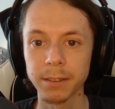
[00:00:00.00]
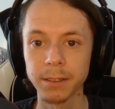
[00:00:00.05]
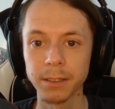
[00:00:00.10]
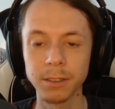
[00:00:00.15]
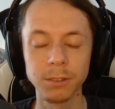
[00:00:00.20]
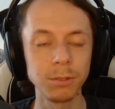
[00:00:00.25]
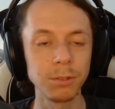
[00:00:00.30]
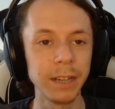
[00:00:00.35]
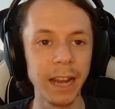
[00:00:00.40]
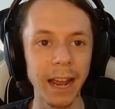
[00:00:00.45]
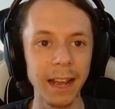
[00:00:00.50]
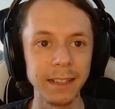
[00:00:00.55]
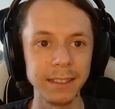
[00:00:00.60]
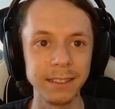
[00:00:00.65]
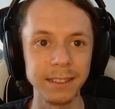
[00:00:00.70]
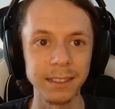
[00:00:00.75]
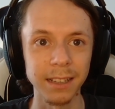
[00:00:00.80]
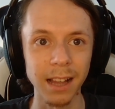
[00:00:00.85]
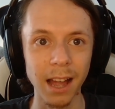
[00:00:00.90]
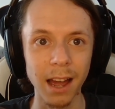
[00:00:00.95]
to
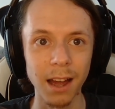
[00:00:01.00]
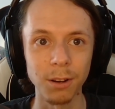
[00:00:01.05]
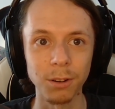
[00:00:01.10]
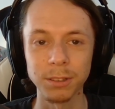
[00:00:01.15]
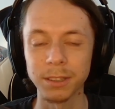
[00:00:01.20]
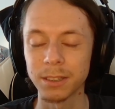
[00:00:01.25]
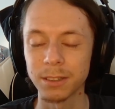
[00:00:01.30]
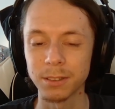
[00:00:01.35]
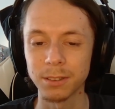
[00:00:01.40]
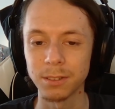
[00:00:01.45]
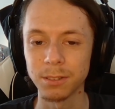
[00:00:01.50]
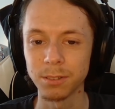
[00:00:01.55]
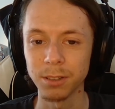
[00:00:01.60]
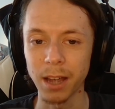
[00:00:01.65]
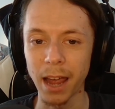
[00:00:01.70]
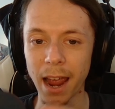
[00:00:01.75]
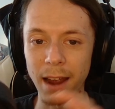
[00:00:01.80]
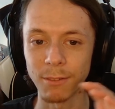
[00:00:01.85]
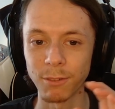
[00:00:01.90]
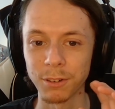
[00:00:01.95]
cancel out
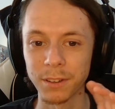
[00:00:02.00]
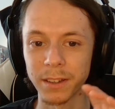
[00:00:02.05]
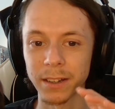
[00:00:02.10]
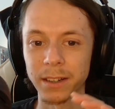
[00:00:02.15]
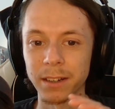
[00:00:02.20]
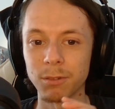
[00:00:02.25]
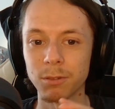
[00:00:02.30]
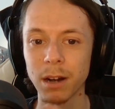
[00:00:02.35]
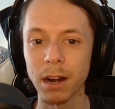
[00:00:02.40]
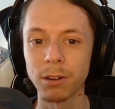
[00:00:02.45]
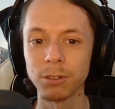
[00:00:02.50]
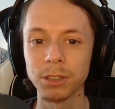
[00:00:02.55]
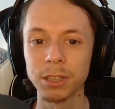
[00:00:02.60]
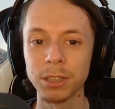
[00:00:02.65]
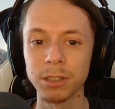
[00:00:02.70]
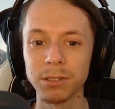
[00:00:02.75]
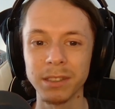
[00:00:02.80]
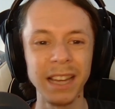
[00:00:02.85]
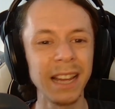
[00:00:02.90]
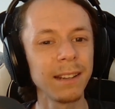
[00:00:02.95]
everything around
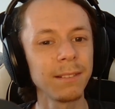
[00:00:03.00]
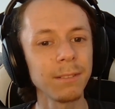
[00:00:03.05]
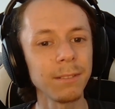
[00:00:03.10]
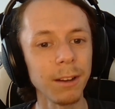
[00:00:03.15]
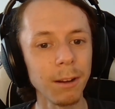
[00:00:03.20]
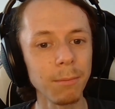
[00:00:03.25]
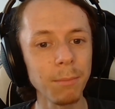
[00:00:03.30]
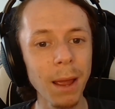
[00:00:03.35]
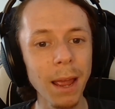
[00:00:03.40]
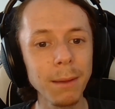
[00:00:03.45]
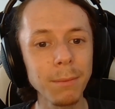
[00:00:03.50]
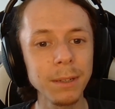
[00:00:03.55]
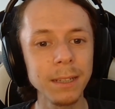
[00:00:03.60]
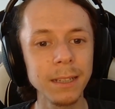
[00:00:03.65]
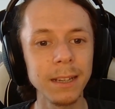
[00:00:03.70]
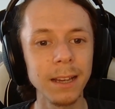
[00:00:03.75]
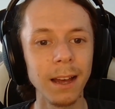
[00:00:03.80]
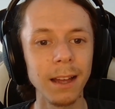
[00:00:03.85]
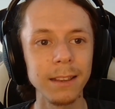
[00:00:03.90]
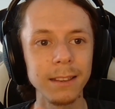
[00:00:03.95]
you, then
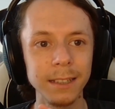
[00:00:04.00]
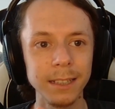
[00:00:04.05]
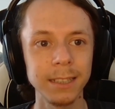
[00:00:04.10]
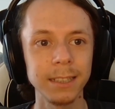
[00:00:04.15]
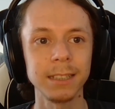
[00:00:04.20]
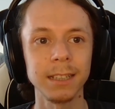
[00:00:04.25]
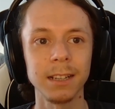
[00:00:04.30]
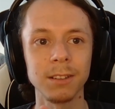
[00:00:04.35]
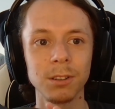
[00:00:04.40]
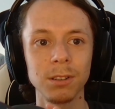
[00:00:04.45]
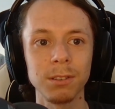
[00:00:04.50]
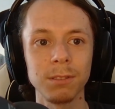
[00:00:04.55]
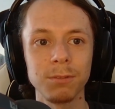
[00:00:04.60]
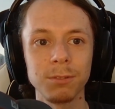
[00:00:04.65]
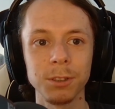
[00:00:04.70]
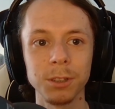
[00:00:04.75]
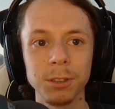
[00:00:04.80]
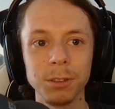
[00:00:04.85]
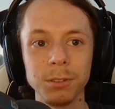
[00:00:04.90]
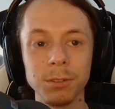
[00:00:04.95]
maybe these are not
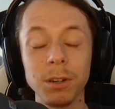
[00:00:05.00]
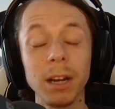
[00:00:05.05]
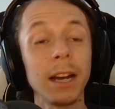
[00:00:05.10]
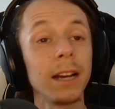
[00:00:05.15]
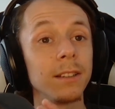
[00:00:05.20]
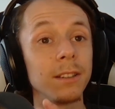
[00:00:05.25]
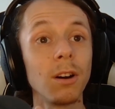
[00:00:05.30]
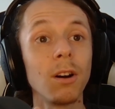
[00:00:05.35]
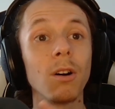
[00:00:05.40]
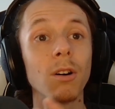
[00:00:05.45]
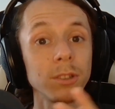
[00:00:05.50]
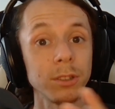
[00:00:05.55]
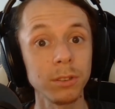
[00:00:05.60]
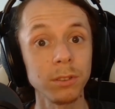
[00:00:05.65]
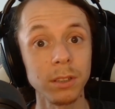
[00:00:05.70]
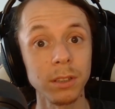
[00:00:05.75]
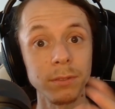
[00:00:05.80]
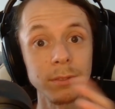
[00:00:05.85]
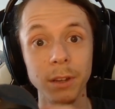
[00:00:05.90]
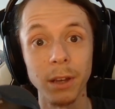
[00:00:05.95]
for you. And
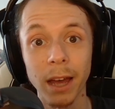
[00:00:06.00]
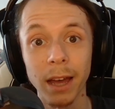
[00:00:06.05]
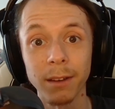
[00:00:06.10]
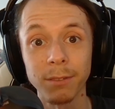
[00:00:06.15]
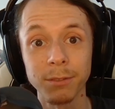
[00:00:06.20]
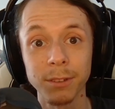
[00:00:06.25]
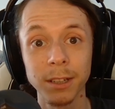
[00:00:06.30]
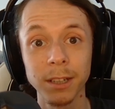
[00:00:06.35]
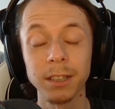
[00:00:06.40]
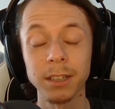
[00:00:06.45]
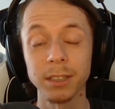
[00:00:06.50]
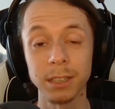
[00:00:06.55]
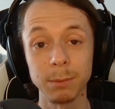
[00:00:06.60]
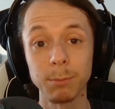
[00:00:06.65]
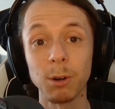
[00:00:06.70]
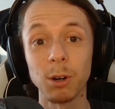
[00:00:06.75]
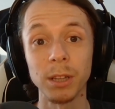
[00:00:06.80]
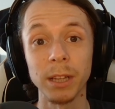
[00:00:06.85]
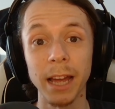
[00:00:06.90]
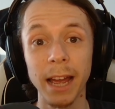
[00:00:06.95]
also if you have a
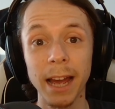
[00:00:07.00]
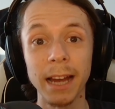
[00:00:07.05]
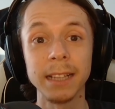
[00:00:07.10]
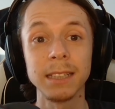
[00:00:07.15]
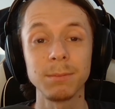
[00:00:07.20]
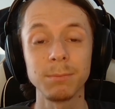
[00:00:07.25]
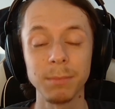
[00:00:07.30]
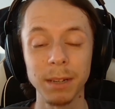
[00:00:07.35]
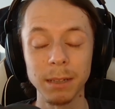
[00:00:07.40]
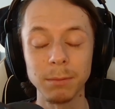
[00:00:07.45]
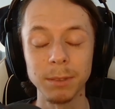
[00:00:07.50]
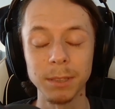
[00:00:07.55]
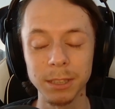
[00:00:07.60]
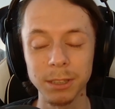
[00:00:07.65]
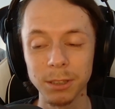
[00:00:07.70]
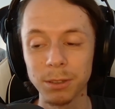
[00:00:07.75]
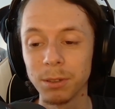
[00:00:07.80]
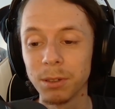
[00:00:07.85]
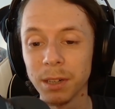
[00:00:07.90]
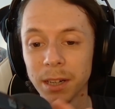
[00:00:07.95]
small head, maybe
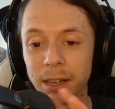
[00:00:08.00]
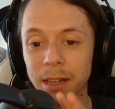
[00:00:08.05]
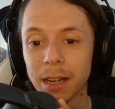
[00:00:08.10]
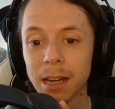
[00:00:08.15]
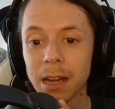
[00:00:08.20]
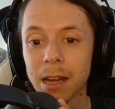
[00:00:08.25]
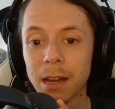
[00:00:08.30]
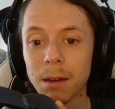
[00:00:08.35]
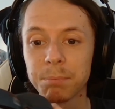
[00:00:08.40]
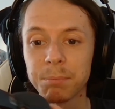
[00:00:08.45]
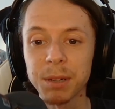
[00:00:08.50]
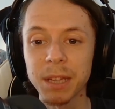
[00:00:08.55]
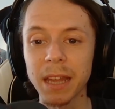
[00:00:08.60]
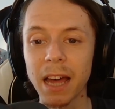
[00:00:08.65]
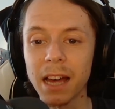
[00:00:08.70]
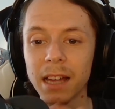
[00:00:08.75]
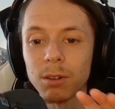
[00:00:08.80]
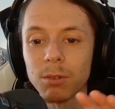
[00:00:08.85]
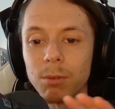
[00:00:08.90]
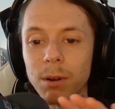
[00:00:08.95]
too. But
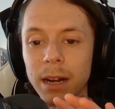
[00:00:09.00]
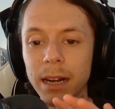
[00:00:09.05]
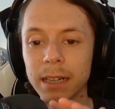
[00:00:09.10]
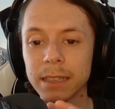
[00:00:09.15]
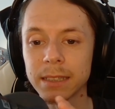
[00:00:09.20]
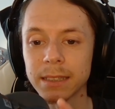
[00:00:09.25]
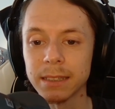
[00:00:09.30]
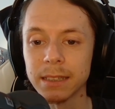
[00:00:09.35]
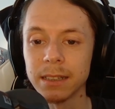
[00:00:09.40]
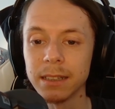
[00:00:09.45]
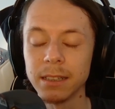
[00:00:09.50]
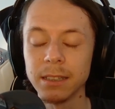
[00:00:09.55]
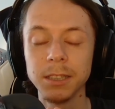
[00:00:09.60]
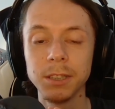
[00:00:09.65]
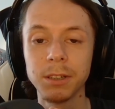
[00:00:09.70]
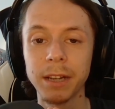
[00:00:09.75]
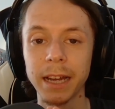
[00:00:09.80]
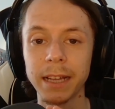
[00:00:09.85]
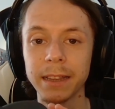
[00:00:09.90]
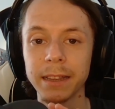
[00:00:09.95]
otherwise,
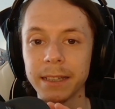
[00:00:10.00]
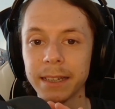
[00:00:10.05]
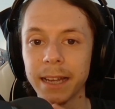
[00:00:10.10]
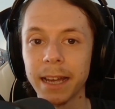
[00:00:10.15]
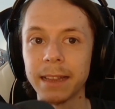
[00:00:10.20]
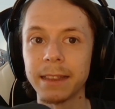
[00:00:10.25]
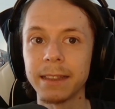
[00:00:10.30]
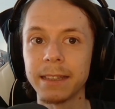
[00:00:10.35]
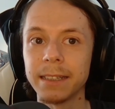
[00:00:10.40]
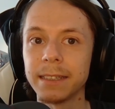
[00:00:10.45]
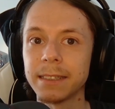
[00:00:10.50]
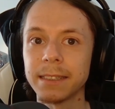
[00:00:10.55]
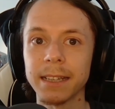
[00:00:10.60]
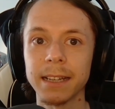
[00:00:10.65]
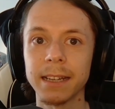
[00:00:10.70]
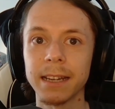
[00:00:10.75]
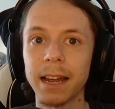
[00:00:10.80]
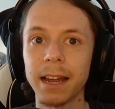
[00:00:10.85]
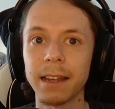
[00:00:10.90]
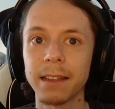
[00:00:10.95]
you can get these,
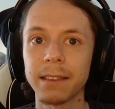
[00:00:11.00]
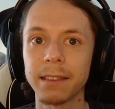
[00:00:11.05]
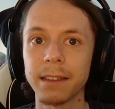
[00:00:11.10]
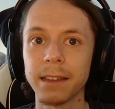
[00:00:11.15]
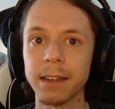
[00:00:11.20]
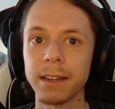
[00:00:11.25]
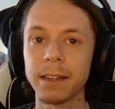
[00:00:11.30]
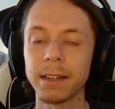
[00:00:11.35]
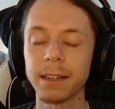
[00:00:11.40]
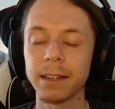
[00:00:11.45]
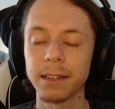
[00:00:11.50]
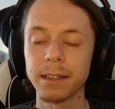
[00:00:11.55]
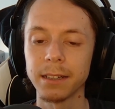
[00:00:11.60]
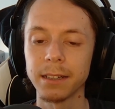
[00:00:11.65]
and I think